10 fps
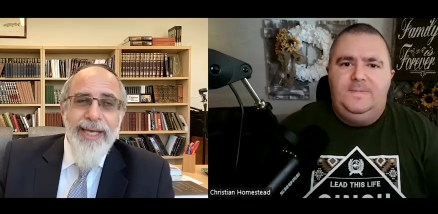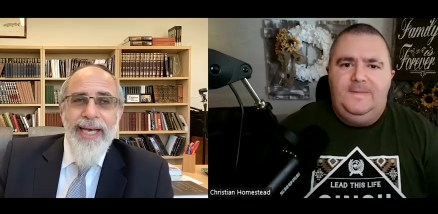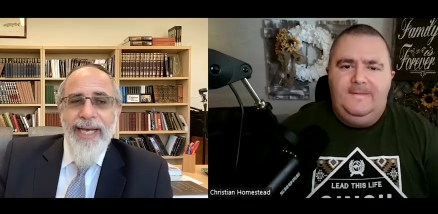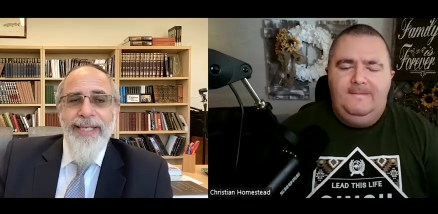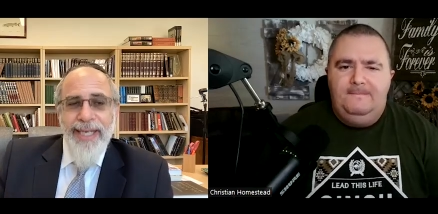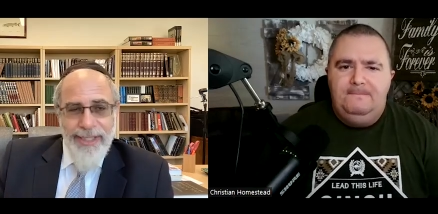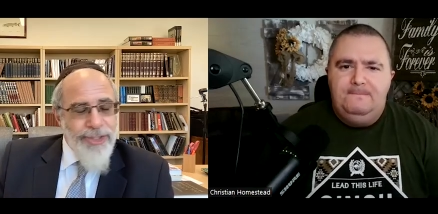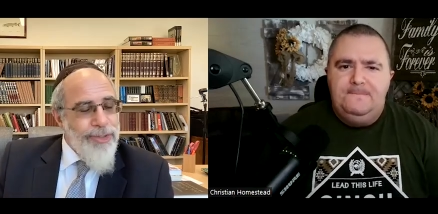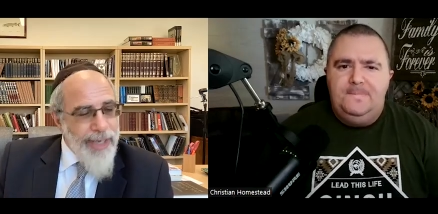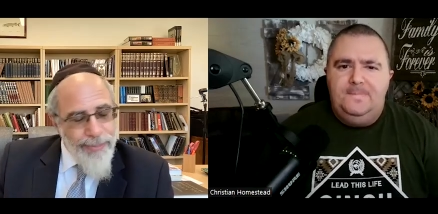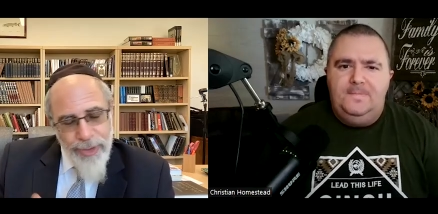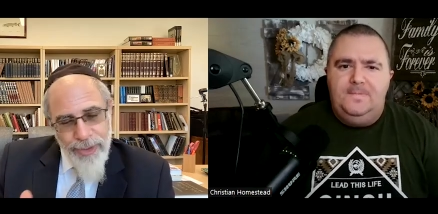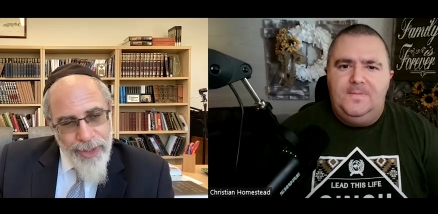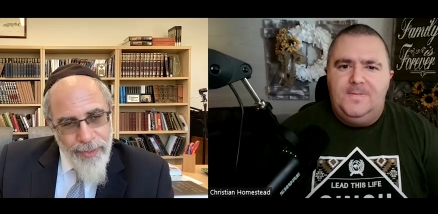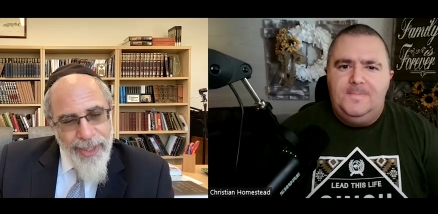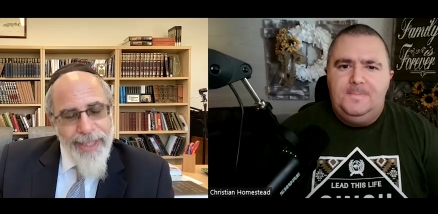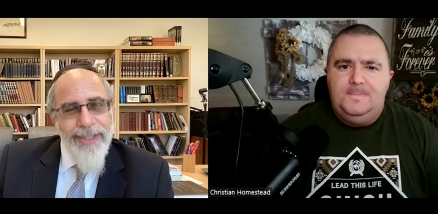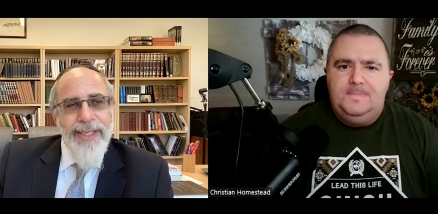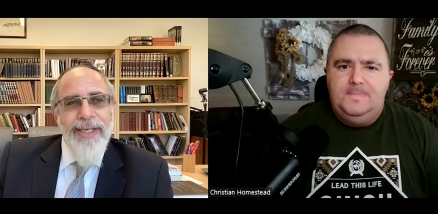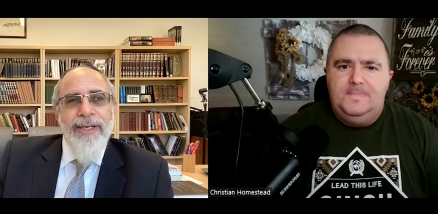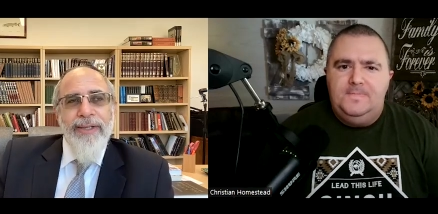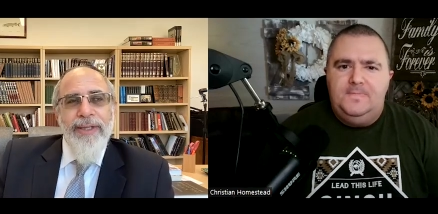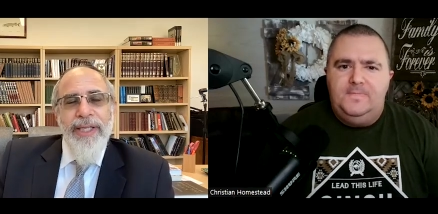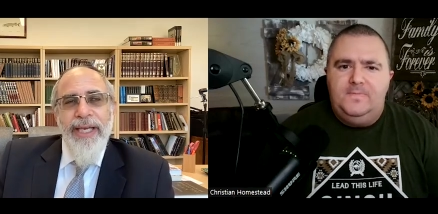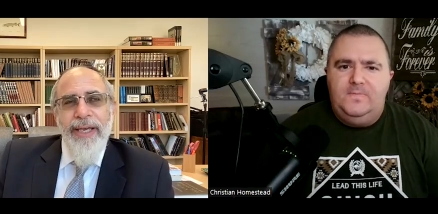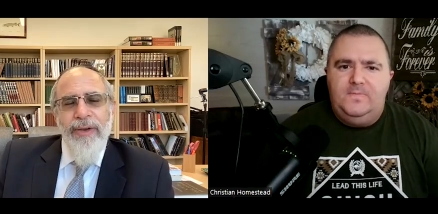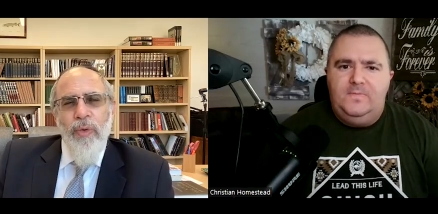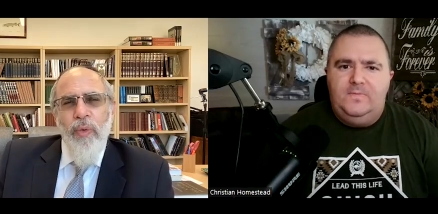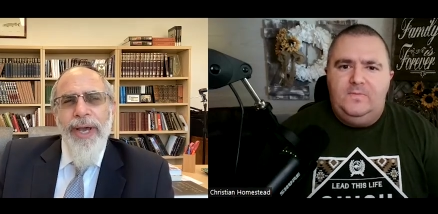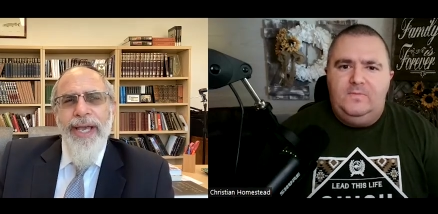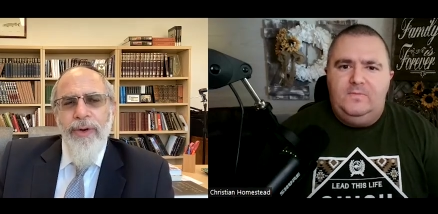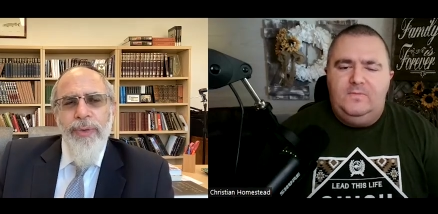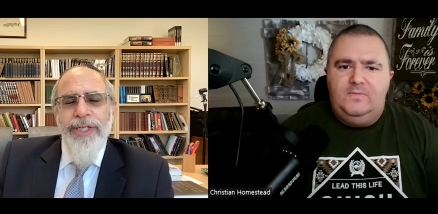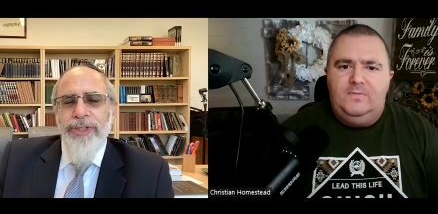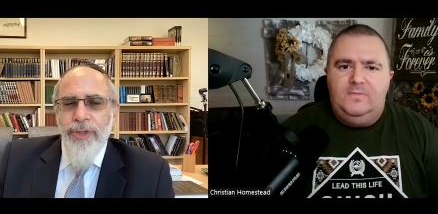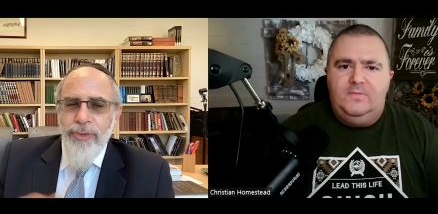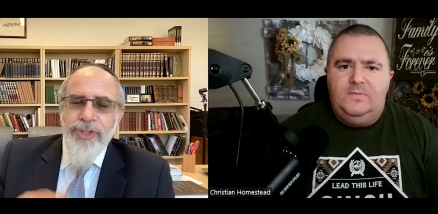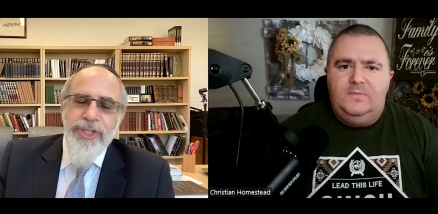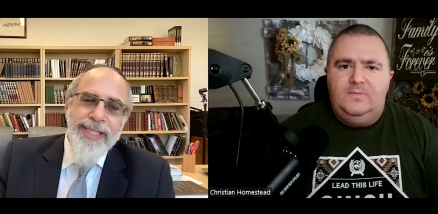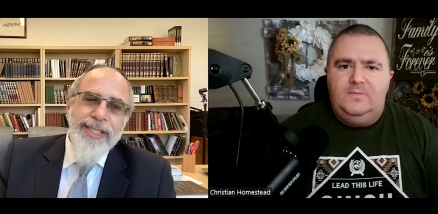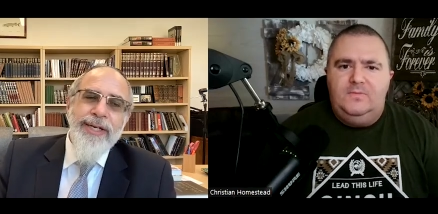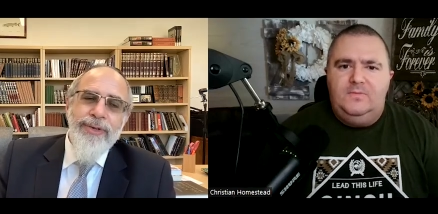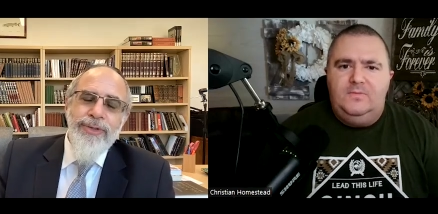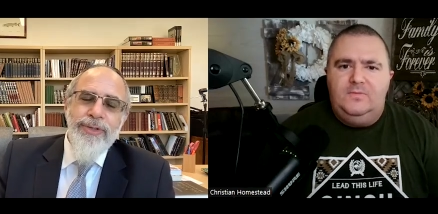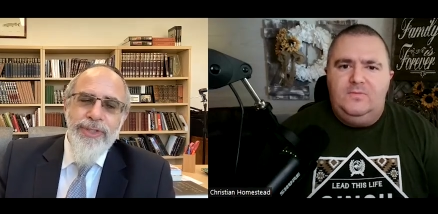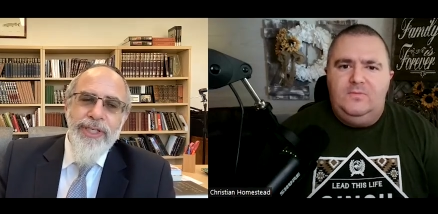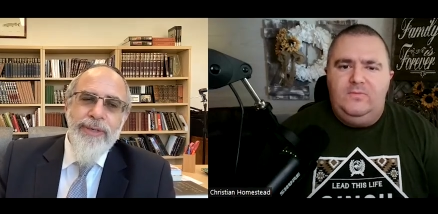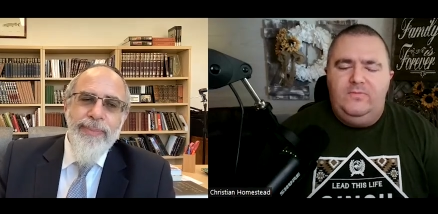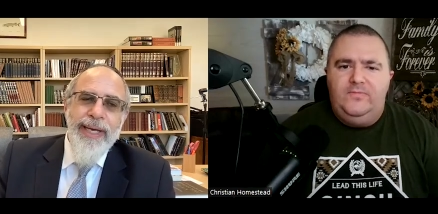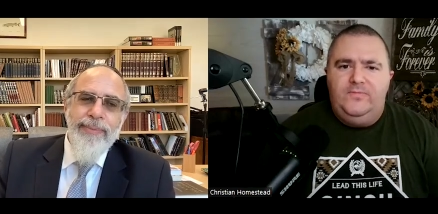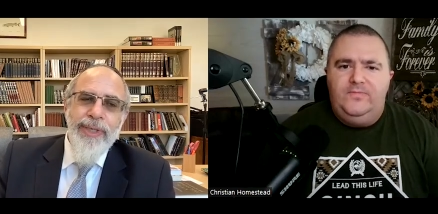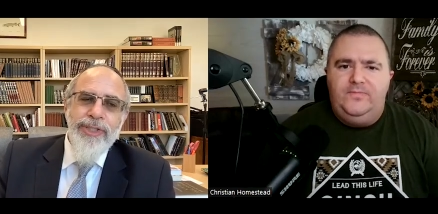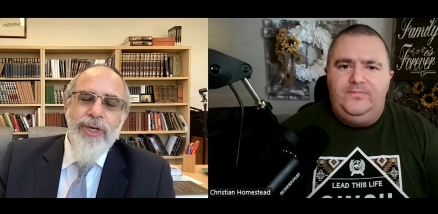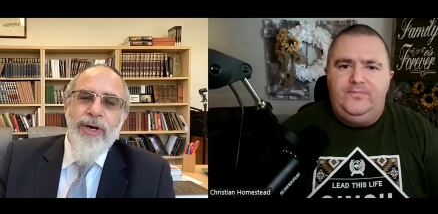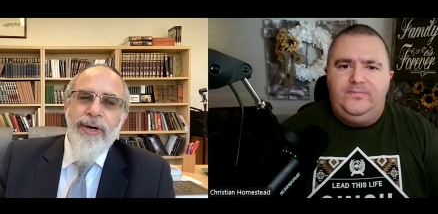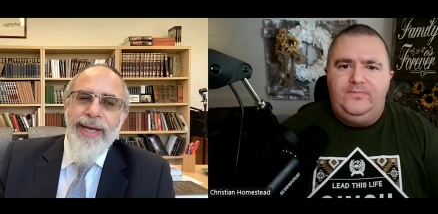Speaker 1: And yes, you're absolutely correct. The way in which those 613 commandments are